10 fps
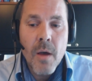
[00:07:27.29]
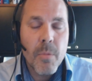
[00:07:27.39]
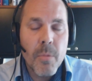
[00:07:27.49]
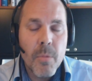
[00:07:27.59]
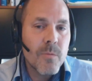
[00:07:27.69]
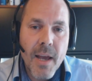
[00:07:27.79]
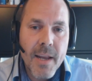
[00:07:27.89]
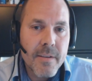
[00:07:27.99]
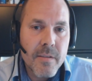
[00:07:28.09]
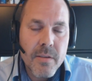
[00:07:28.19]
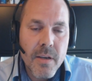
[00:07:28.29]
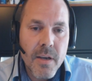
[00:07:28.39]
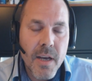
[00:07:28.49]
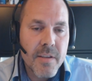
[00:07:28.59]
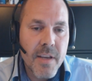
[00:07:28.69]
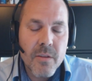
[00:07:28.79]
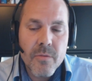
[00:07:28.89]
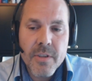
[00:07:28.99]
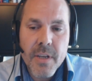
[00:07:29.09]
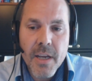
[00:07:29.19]
but that will end at the end
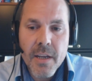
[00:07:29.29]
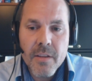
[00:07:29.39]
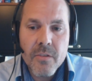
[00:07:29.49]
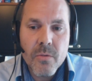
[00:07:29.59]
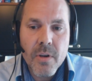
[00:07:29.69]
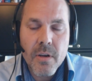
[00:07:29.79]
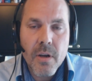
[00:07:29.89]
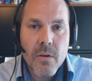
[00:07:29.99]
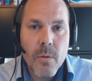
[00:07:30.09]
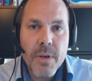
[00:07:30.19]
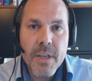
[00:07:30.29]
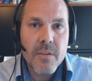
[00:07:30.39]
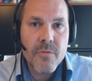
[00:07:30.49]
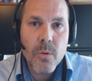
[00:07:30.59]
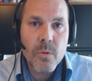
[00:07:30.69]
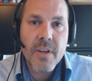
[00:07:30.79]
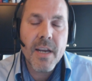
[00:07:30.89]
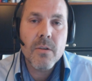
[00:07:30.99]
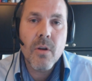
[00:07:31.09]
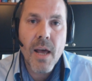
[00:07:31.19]
of the day into a complete
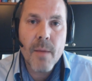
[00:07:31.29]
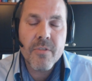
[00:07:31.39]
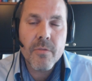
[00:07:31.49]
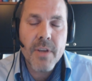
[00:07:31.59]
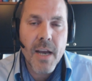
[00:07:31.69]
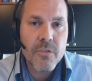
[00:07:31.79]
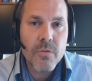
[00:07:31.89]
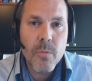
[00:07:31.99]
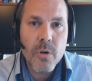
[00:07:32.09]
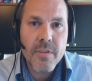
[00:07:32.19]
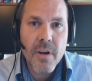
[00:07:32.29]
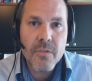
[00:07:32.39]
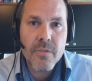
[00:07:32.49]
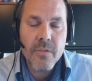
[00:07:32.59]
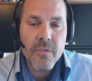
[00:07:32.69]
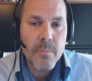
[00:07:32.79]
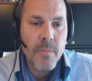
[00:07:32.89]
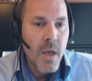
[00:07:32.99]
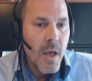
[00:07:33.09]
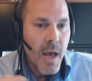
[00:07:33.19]
full-scale collapse of the actual monetary system